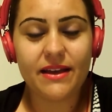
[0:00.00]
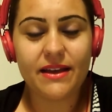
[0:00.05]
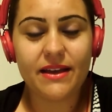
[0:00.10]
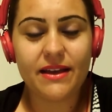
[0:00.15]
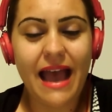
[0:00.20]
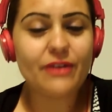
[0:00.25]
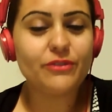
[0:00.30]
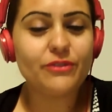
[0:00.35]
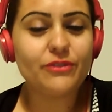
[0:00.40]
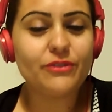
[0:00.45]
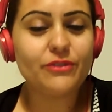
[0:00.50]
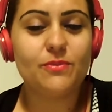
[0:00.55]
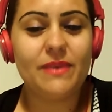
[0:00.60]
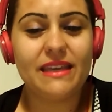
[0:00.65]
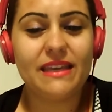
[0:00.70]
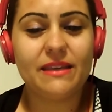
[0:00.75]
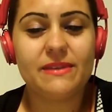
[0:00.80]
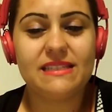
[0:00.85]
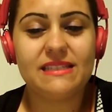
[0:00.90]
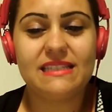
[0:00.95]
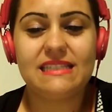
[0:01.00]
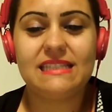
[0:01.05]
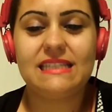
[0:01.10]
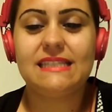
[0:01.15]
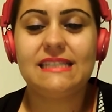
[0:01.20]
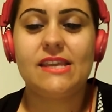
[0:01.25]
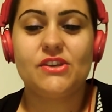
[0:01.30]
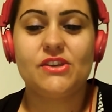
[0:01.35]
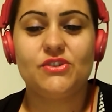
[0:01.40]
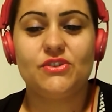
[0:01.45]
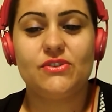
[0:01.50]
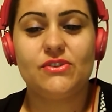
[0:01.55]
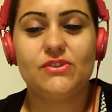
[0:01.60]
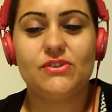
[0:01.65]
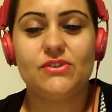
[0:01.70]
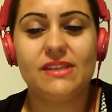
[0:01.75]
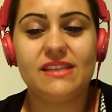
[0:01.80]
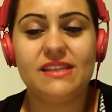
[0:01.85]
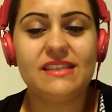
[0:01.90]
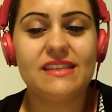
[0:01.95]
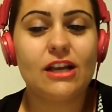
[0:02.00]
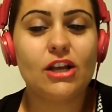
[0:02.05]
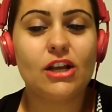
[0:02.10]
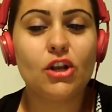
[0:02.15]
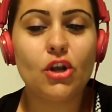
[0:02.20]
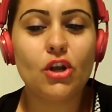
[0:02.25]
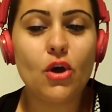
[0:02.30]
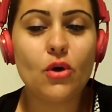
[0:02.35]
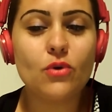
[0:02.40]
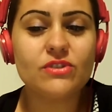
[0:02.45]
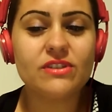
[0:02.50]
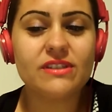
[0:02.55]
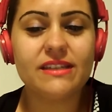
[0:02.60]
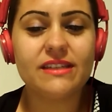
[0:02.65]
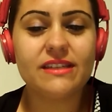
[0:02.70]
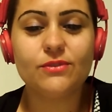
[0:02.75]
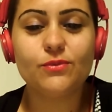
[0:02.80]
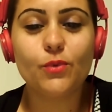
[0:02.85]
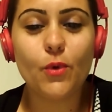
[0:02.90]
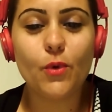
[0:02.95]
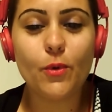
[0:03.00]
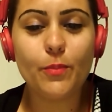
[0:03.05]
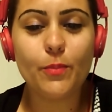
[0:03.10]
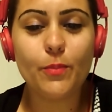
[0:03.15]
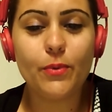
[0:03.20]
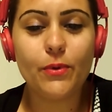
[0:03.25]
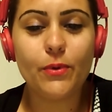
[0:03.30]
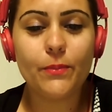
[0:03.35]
How do you make business decisions? Is it a close-knit group